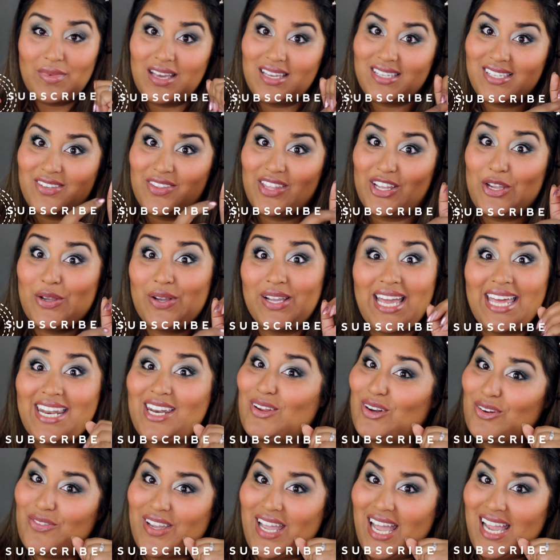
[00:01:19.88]
so that you can get
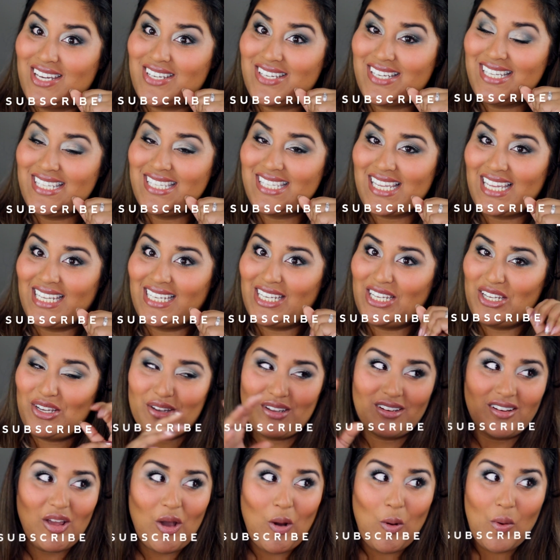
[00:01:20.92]
notifications and you
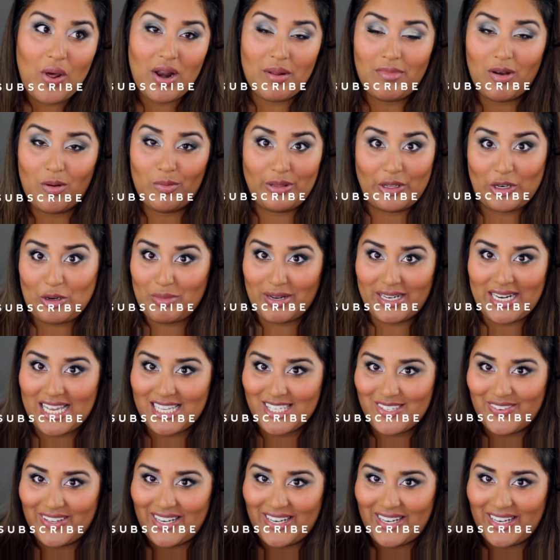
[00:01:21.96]
can know when I'm uploading my next